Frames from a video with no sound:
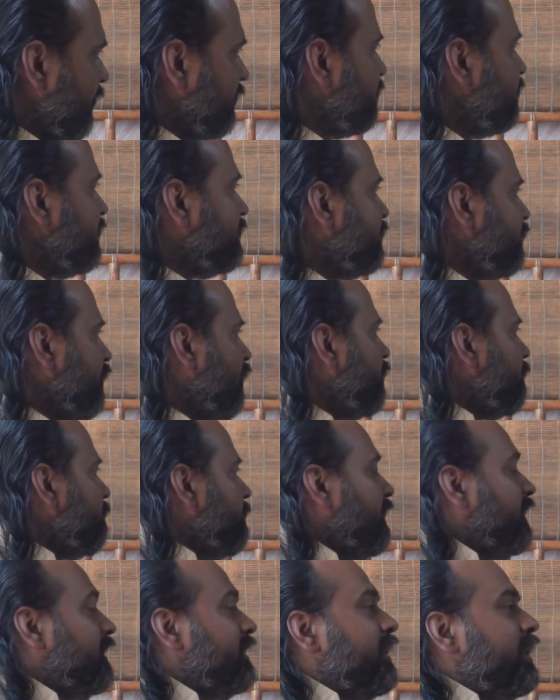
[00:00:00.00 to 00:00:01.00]
Faith does
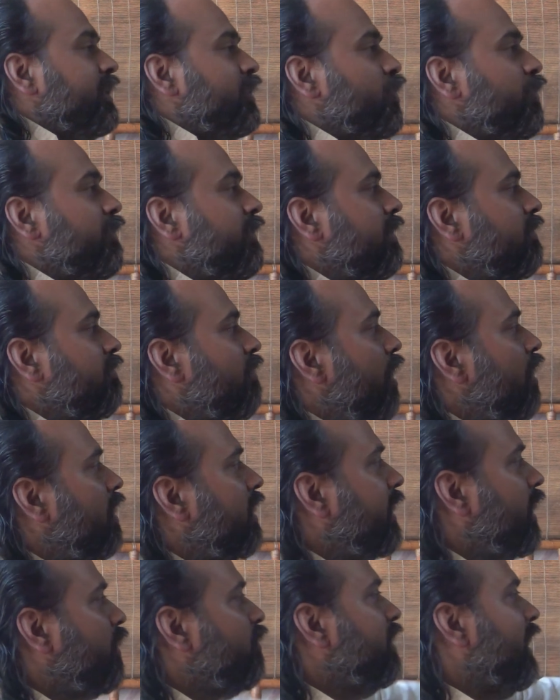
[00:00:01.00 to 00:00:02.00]
not mean that you will
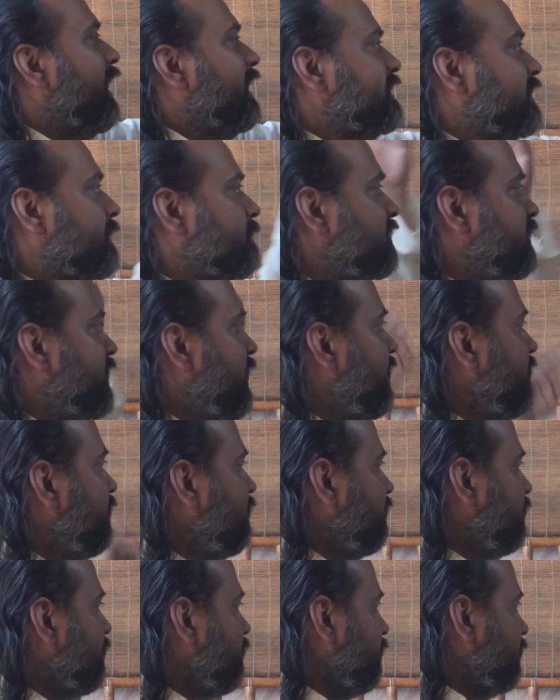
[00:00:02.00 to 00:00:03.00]
walk around like some
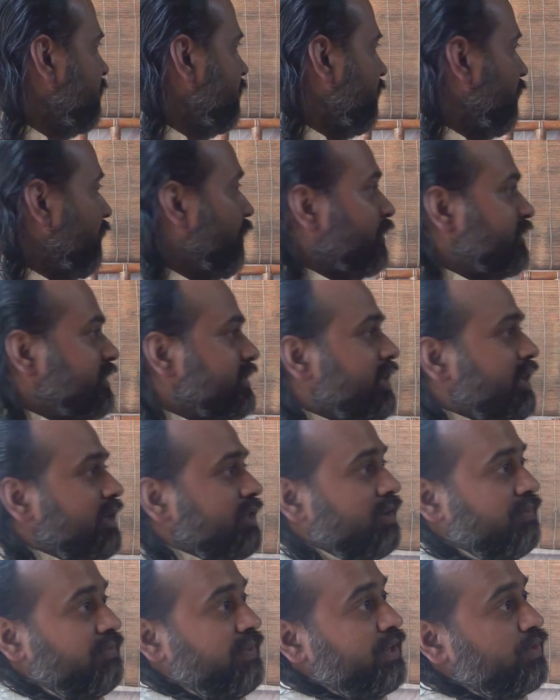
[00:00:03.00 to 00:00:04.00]
saint. Oh,
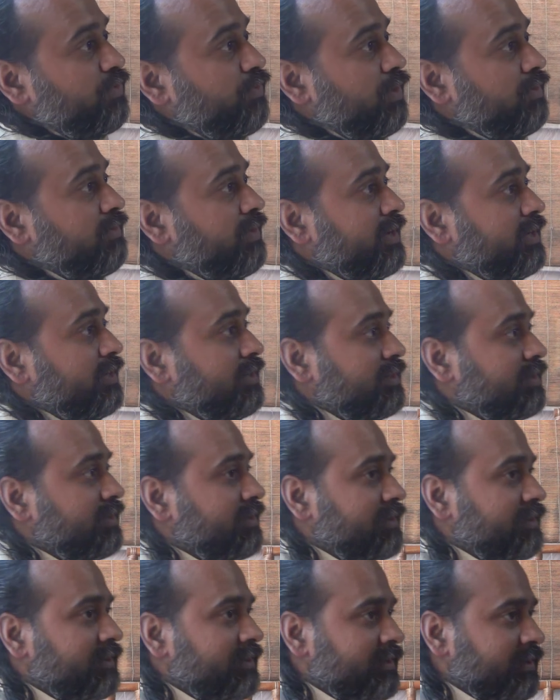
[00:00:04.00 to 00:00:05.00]
see, the faithful one.
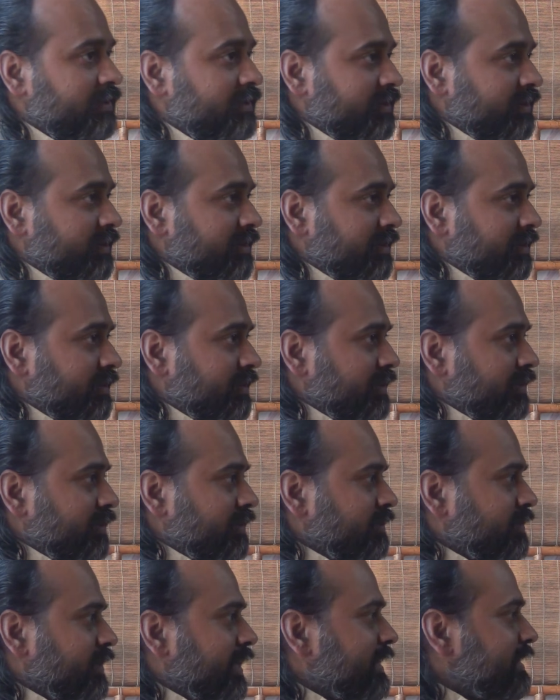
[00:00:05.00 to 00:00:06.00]

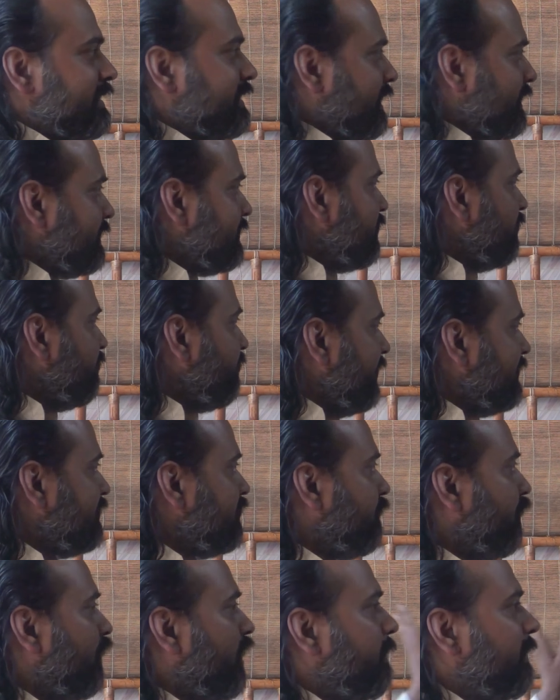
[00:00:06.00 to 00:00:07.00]
That is just a
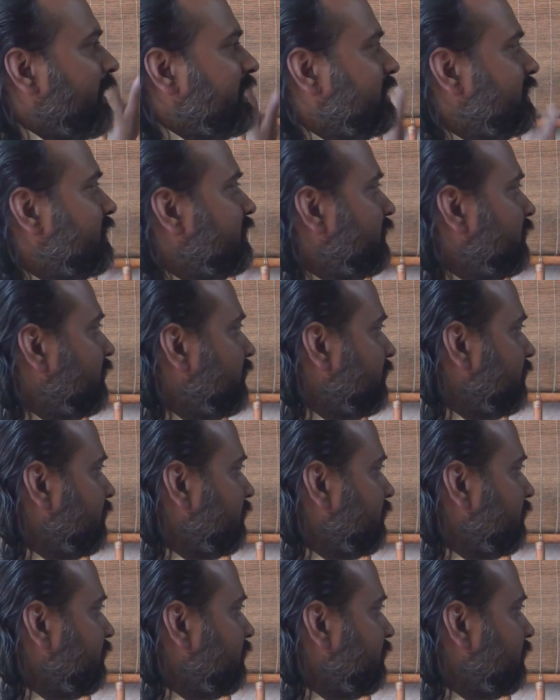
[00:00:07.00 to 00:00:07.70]
fanciful image.